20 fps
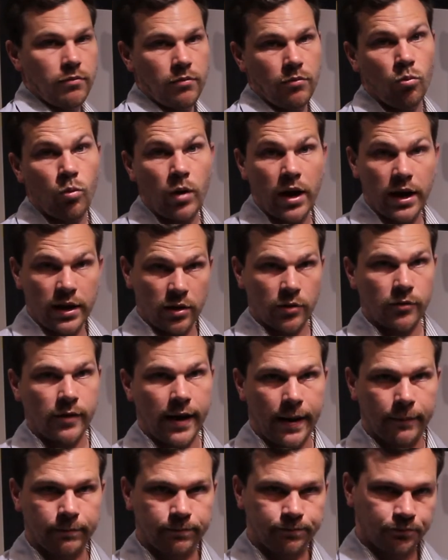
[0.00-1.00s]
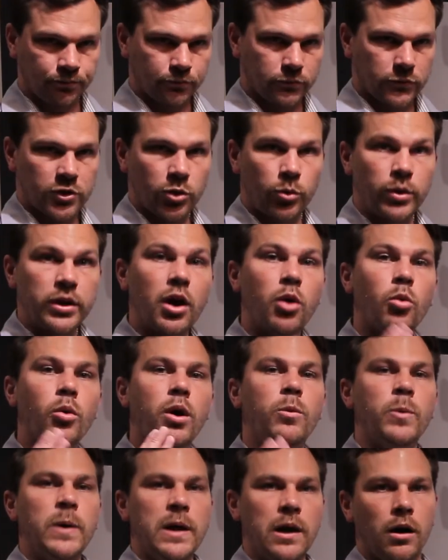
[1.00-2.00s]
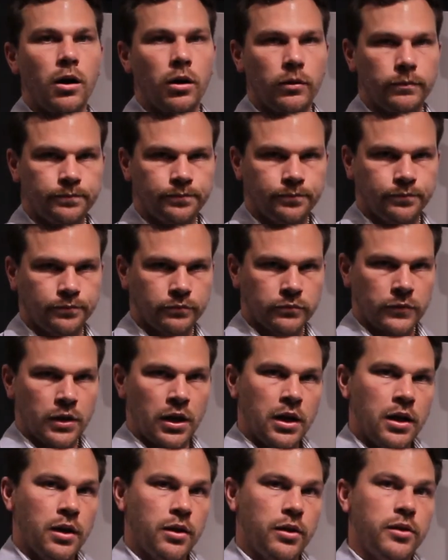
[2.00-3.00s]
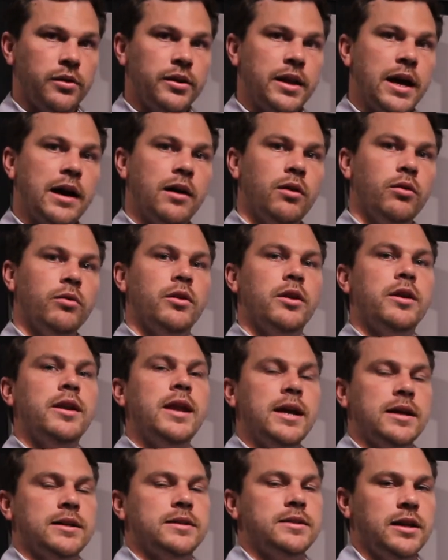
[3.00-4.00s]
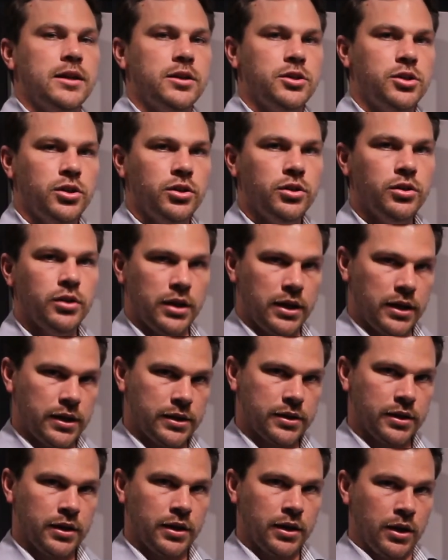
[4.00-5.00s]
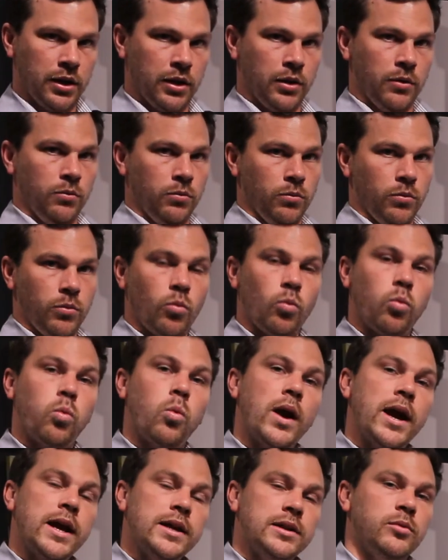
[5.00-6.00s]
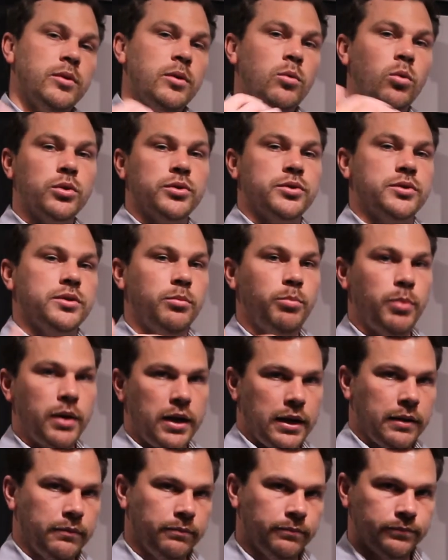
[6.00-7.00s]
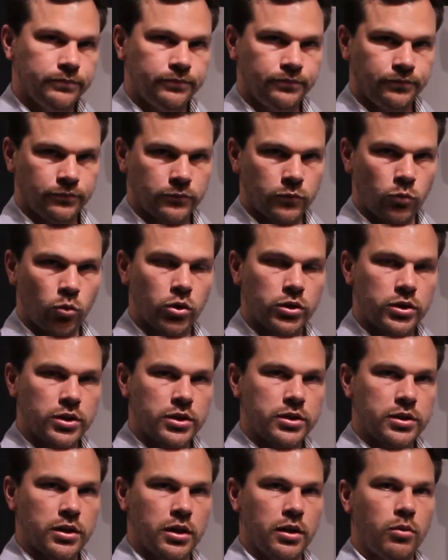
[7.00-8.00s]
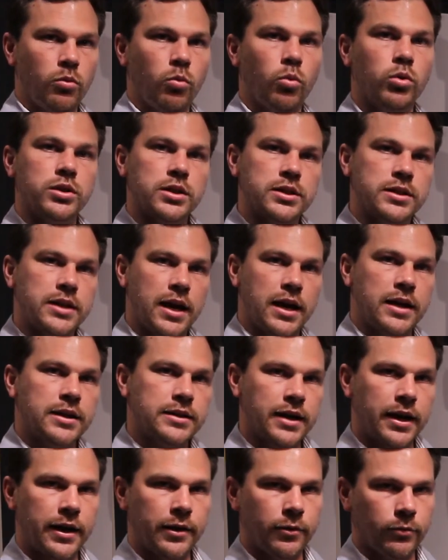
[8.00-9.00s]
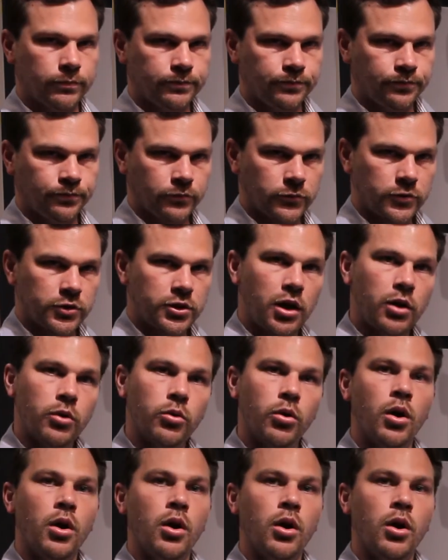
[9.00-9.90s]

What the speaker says: where you're at. So we know where we are. Now the next section is, where do we want to be? What does that entail? So